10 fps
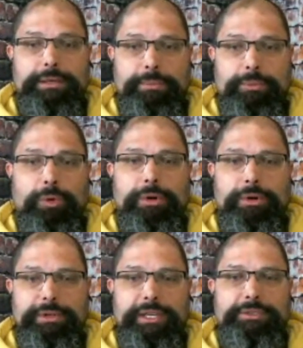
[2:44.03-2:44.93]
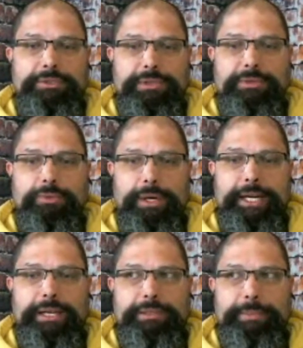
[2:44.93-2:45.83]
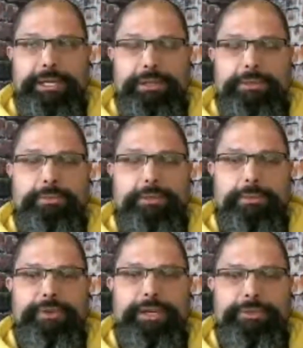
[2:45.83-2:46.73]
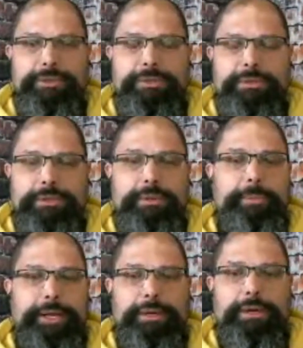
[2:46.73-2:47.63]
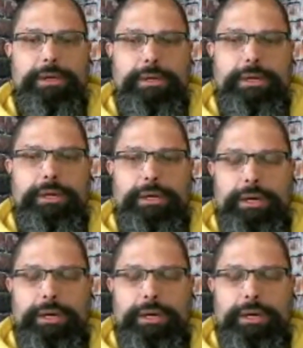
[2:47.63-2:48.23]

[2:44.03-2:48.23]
The more things you can work out to make it look more professional, the better. Mm-hmm.